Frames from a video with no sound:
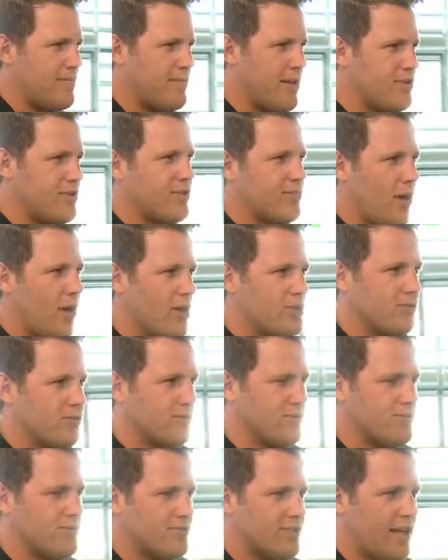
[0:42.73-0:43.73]
major
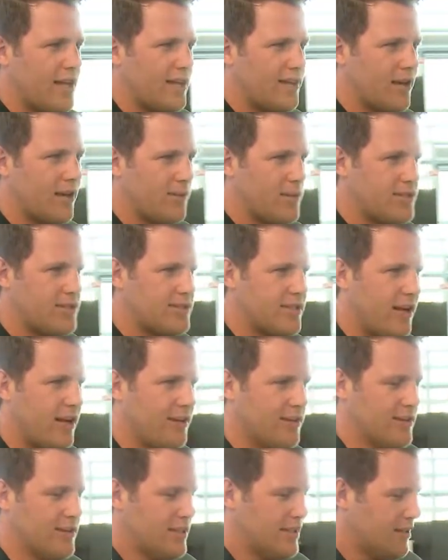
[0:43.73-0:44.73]
modules that we
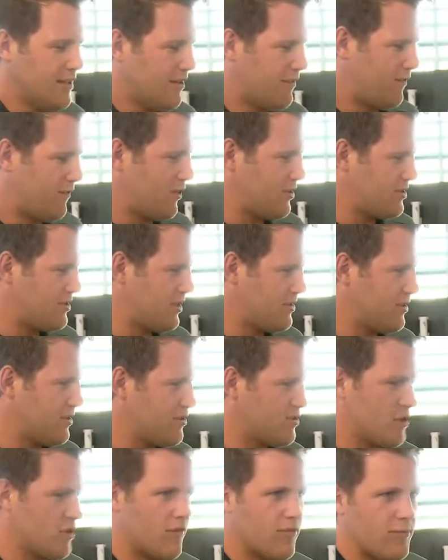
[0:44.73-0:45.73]
sell. The first is a
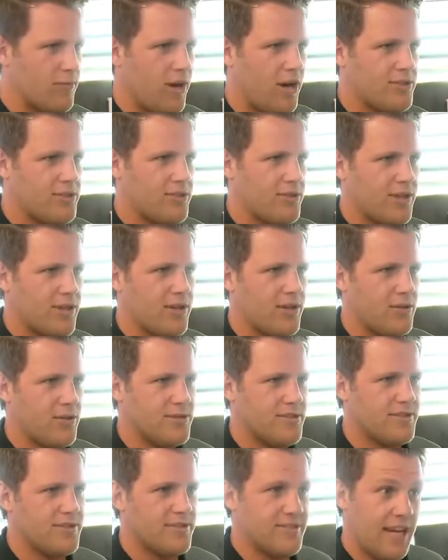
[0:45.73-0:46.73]
server module that
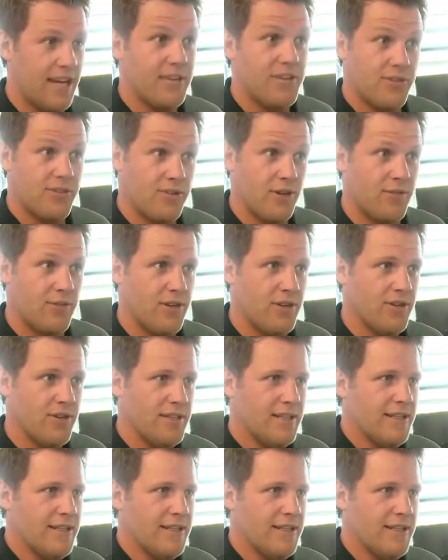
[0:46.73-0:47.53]
goes inside the server.